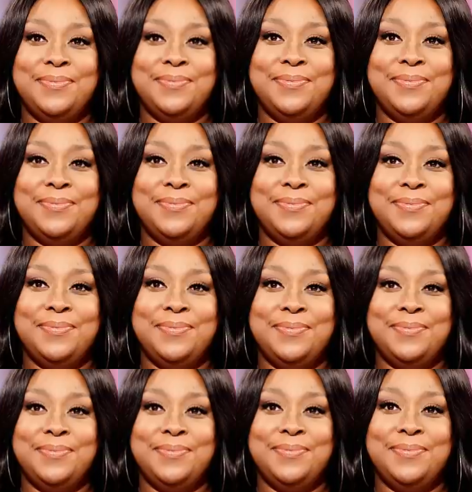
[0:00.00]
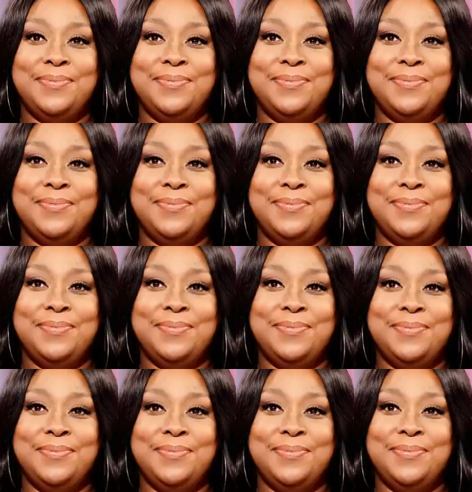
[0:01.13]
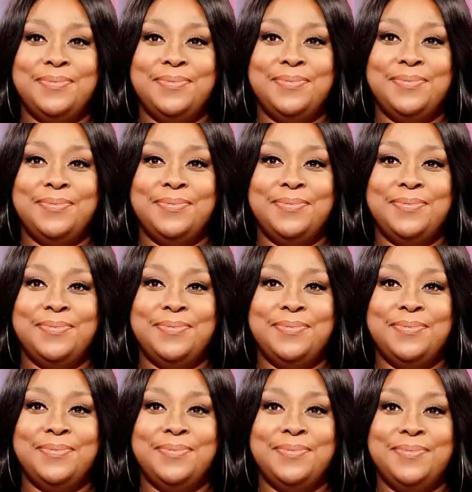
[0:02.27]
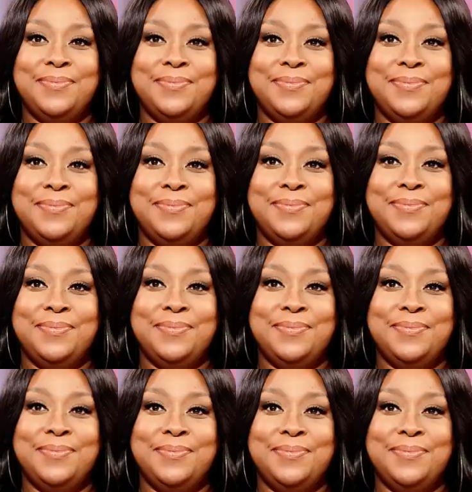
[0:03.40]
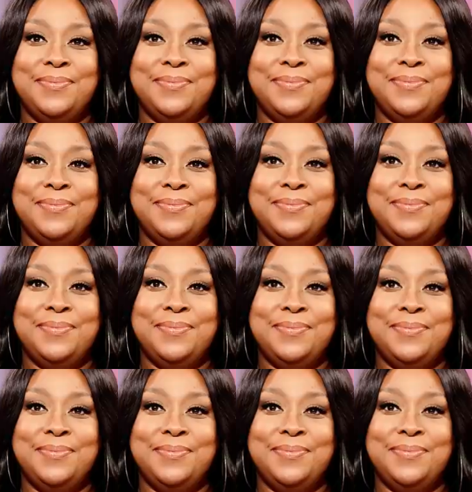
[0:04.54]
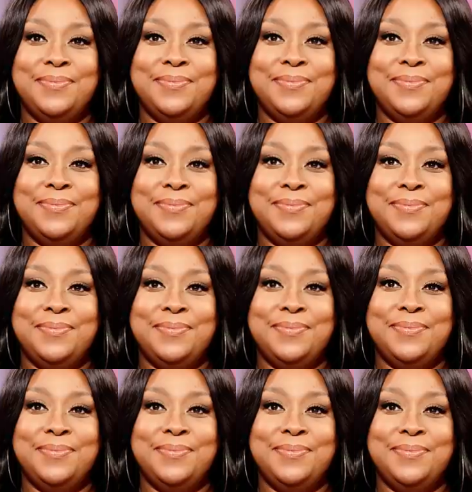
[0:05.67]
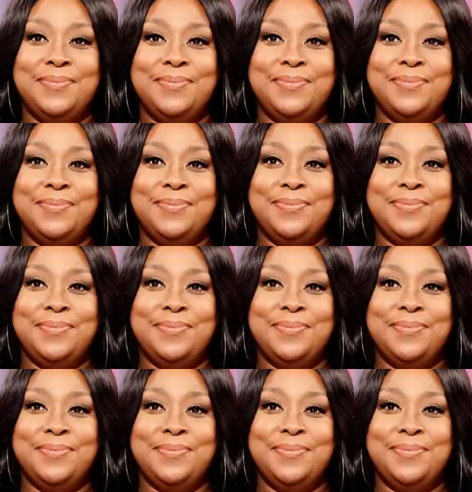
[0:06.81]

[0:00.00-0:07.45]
[no speech]